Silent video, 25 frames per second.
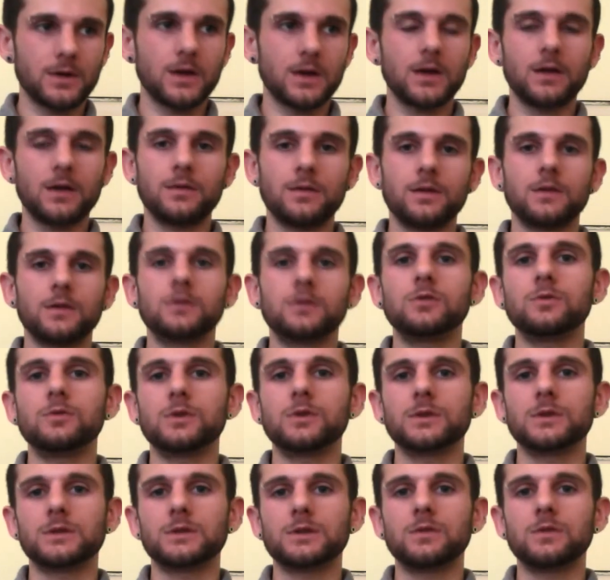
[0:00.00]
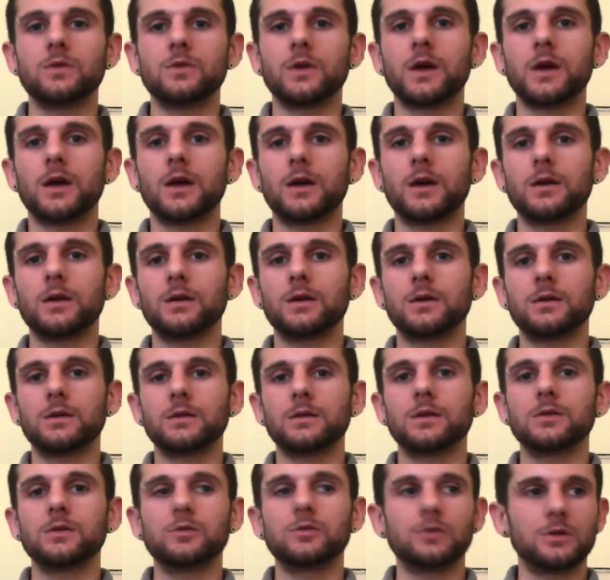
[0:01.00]
and then you can see and
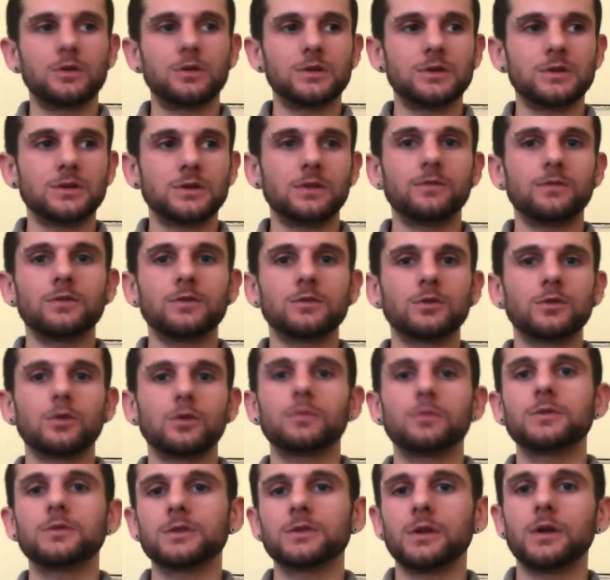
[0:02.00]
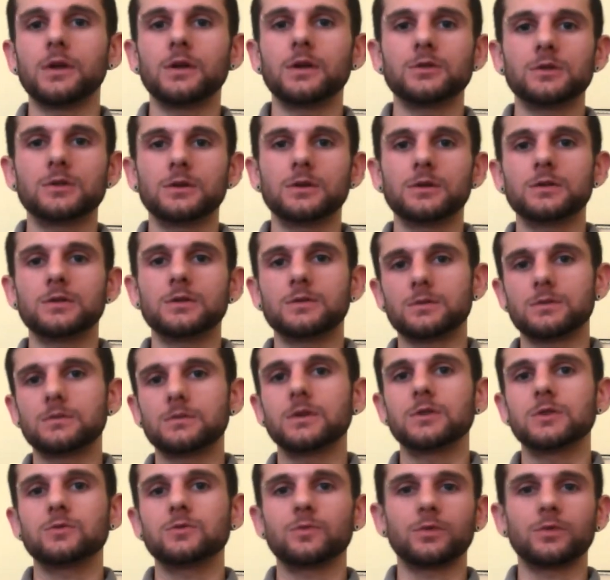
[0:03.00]
then you can see if this urban legend
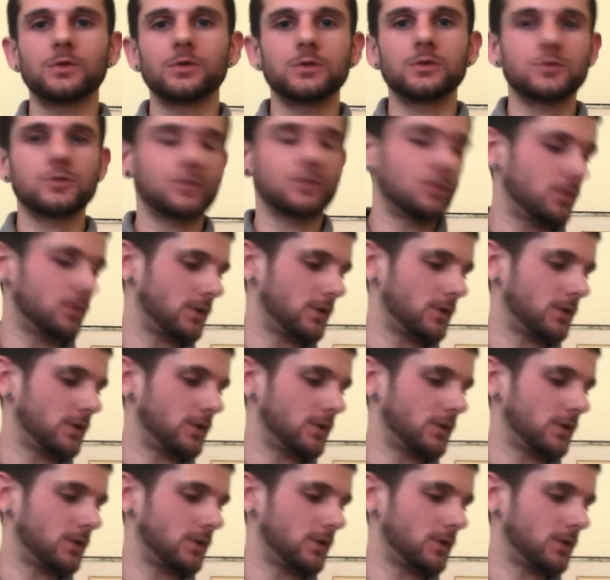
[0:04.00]
is really true or